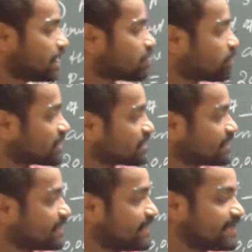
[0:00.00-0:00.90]

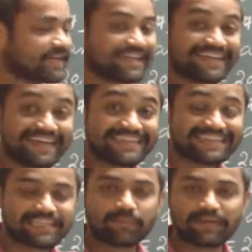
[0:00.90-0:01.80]
but here N is
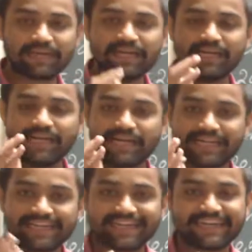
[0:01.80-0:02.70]
nothing but a
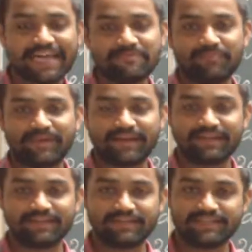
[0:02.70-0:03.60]
time period.
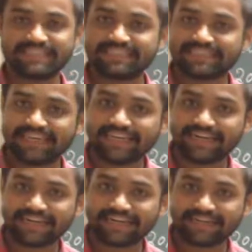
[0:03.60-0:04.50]
Is it
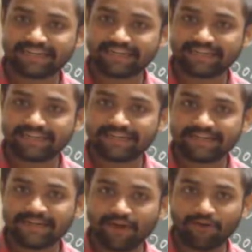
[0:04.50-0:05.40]
clear?
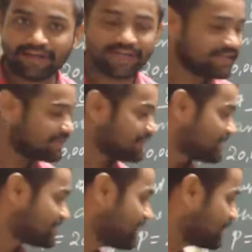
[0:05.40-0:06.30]

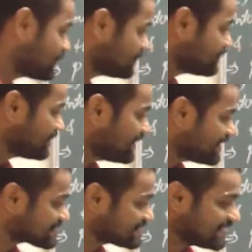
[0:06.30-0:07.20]
Okay, then
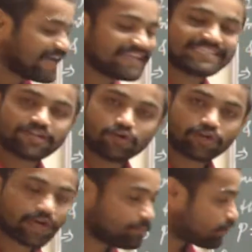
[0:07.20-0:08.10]
here CI is equal
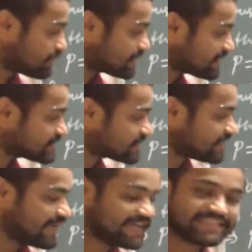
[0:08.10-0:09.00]
to compound interest,
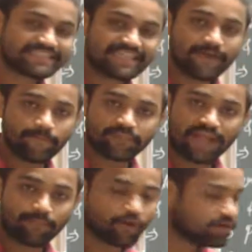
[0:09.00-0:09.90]
A is the
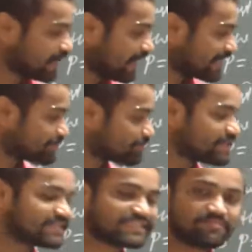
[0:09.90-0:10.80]
amount and
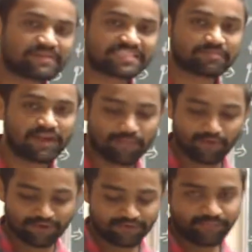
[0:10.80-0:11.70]
P is the principal amount.